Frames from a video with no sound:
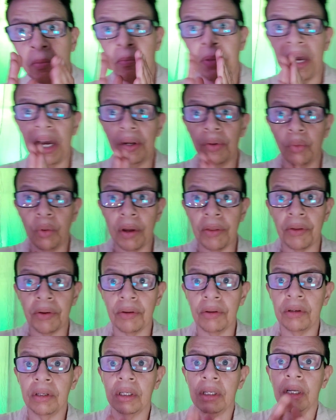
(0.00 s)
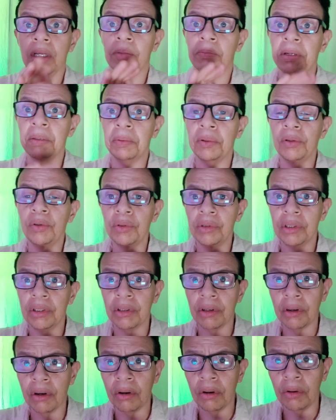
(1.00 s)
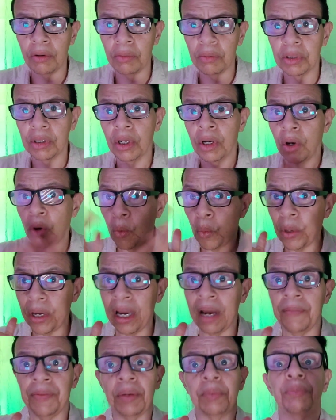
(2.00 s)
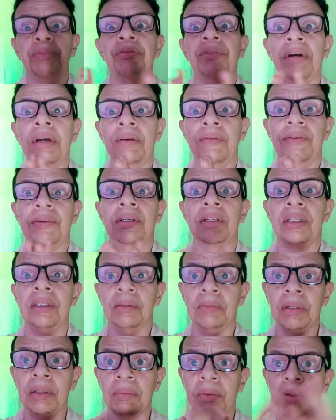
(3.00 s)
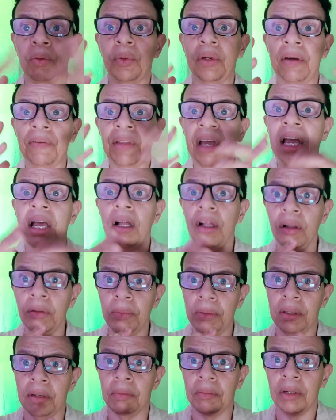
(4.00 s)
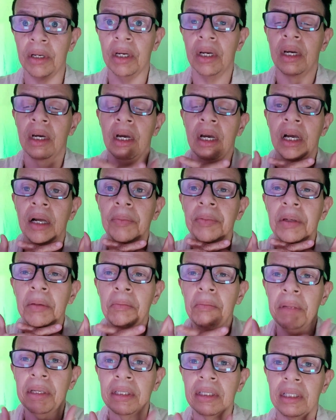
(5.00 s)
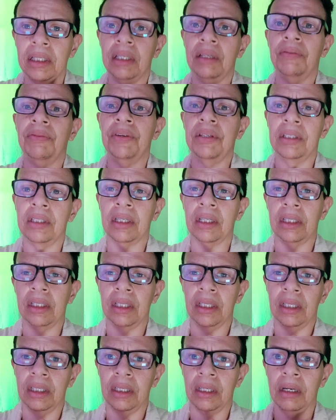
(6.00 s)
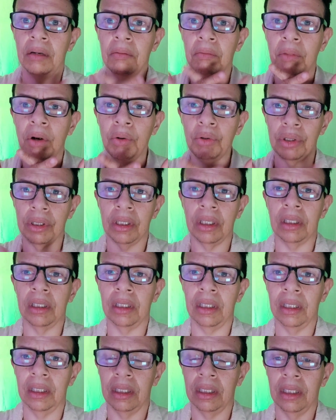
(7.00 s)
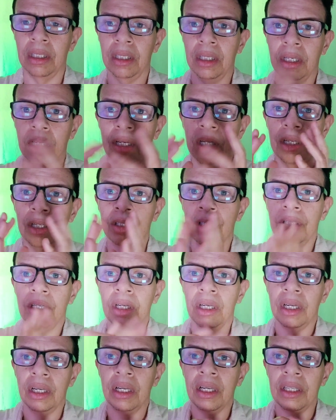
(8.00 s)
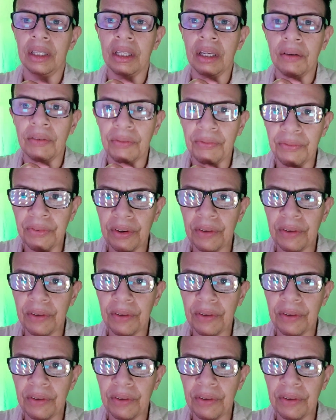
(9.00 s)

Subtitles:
Bad weather, people losing their homes. We have to pray for these people. We have to help them mentally, physically, emotionally. They